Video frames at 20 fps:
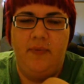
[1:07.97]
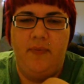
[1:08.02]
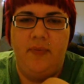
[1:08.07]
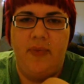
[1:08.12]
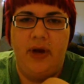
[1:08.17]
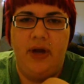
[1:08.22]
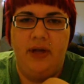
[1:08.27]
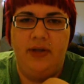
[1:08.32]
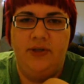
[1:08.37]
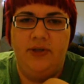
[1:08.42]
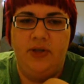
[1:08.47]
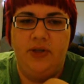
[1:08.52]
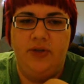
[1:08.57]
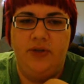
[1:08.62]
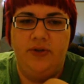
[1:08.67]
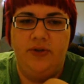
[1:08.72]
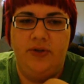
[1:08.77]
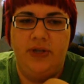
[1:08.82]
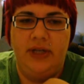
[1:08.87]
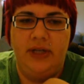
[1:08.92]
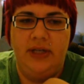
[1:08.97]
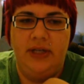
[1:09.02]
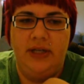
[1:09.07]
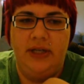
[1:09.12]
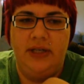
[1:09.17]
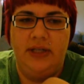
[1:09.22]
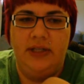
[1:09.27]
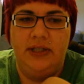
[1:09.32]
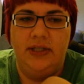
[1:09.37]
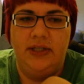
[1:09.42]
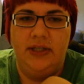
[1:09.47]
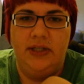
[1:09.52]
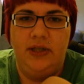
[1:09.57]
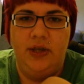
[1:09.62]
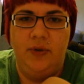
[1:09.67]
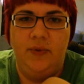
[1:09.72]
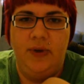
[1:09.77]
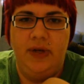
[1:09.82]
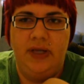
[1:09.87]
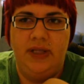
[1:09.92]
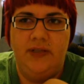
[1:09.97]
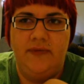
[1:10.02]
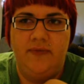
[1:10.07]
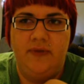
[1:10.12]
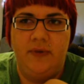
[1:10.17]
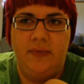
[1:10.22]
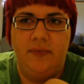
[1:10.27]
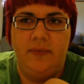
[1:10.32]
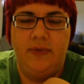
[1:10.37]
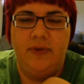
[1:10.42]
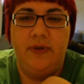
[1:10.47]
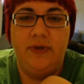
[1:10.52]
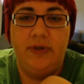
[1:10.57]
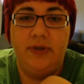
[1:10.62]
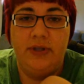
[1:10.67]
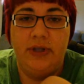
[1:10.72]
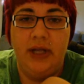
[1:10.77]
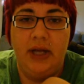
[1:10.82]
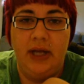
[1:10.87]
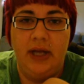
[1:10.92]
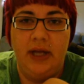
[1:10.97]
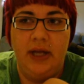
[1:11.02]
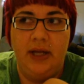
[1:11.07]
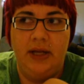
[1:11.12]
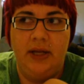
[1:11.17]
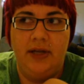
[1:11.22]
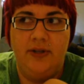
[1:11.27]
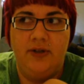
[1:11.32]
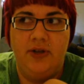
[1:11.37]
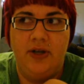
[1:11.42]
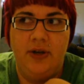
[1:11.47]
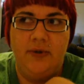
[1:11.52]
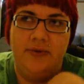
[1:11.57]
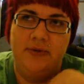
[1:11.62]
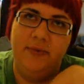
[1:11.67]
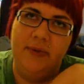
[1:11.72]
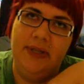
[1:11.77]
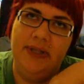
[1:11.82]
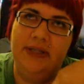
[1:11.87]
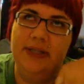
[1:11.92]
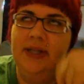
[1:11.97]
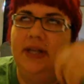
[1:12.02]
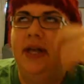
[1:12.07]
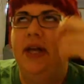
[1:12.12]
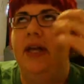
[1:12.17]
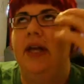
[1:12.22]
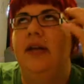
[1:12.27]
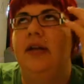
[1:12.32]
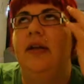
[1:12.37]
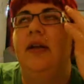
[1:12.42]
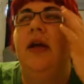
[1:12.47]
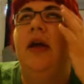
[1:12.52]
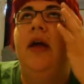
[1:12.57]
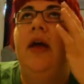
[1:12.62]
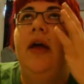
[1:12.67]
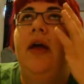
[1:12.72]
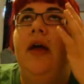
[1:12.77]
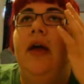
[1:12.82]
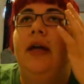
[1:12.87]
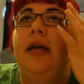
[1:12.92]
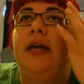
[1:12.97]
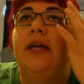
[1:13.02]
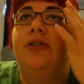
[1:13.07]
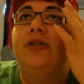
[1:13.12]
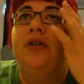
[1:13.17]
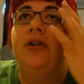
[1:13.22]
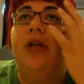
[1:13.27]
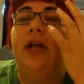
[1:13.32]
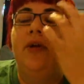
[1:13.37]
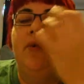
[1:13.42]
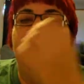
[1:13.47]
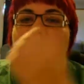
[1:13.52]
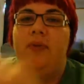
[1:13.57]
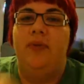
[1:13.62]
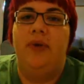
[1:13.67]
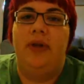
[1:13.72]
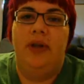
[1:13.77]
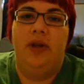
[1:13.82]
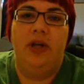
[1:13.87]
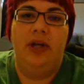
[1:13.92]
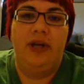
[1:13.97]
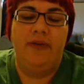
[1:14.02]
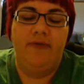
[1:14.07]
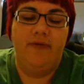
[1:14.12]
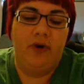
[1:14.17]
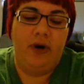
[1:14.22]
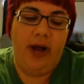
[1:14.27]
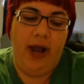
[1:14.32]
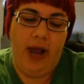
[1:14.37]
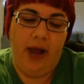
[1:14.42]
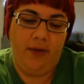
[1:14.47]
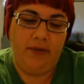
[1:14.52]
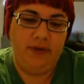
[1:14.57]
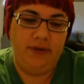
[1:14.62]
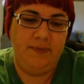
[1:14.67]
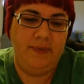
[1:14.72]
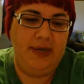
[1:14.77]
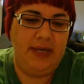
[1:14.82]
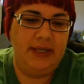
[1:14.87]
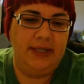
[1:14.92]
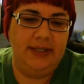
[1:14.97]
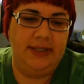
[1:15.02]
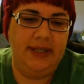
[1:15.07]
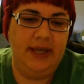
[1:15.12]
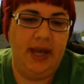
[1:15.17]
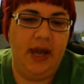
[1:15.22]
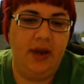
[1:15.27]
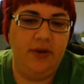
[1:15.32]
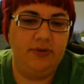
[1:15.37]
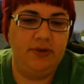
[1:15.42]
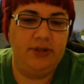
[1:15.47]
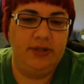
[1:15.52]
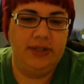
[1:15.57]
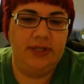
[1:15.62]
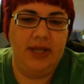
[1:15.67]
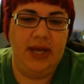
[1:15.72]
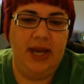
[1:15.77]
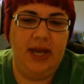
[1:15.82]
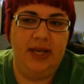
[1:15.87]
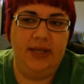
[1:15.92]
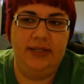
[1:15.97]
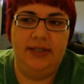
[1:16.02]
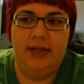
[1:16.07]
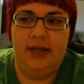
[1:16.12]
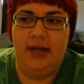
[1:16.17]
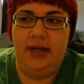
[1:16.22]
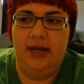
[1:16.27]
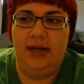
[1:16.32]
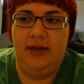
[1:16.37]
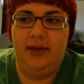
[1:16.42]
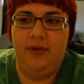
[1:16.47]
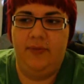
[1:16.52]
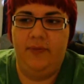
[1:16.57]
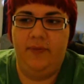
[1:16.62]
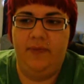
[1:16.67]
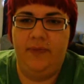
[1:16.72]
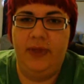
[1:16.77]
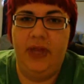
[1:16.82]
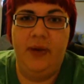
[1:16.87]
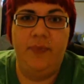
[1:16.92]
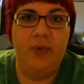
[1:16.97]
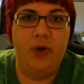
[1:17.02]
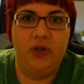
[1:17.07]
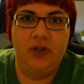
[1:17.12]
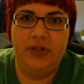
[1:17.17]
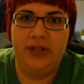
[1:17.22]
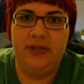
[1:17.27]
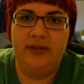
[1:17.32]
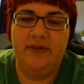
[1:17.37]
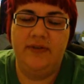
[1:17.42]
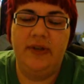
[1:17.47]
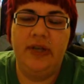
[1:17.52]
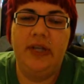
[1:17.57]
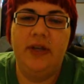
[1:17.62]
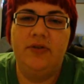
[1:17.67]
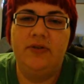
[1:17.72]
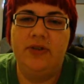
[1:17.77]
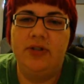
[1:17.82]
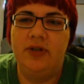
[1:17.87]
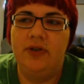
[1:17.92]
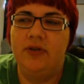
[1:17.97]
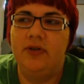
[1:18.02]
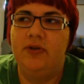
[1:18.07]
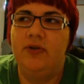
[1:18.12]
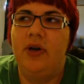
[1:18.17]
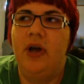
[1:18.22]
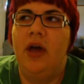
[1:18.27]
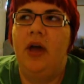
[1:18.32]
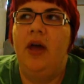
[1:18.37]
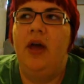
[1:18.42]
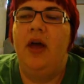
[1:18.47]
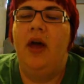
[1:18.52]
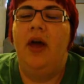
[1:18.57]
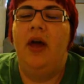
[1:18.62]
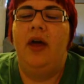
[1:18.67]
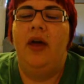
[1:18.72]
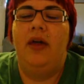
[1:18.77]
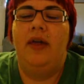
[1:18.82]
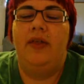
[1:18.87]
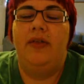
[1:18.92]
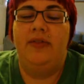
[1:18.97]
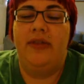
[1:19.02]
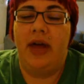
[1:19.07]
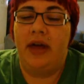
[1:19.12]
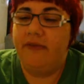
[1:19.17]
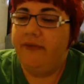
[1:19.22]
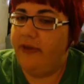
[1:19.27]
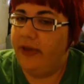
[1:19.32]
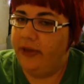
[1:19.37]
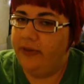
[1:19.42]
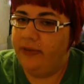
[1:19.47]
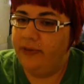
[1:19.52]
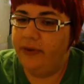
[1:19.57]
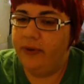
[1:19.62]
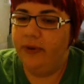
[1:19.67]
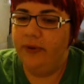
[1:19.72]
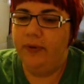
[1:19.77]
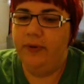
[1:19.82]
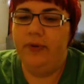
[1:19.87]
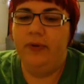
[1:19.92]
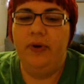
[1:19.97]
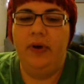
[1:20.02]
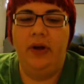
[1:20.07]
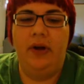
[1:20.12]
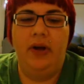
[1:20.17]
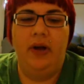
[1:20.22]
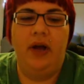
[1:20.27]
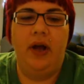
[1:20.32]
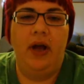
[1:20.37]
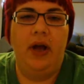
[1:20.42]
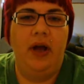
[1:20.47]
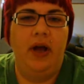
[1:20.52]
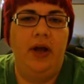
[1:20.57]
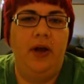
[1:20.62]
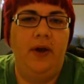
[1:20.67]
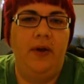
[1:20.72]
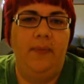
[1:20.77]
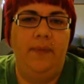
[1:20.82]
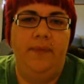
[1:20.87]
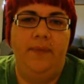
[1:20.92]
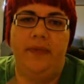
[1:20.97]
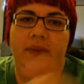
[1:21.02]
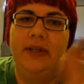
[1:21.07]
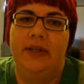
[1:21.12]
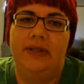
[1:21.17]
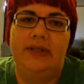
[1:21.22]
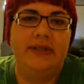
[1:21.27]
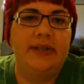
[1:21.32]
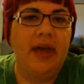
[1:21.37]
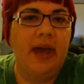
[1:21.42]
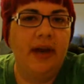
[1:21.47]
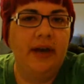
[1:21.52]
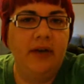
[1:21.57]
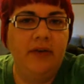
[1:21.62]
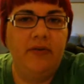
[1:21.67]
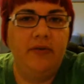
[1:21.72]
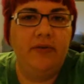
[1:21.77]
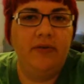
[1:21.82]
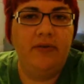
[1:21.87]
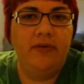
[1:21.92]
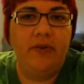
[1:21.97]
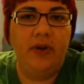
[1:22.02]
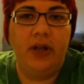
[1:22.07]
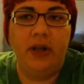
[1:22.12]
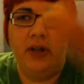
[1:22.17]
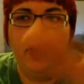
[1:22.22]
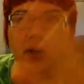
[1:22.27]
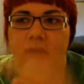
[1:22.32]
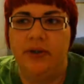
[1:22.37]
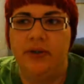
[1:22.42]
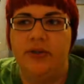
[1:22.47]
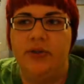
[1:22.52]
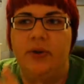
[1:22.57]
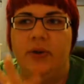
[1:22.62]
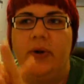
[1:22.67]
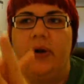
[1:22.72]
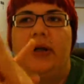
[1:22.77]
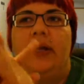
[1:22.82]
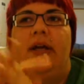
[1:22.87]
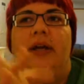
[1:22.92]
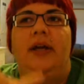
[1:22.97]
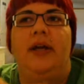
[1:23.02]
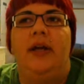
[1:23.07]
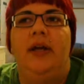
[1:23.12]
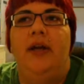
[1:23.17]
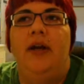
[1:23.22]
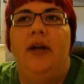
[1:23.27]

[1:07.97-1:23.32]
my surgery is two weeks from Thursday, and yesterday was Wednesday, and yesterday we went looking for a house because the house that I um, had posted the video to, that fell through. Um, kind of a long story,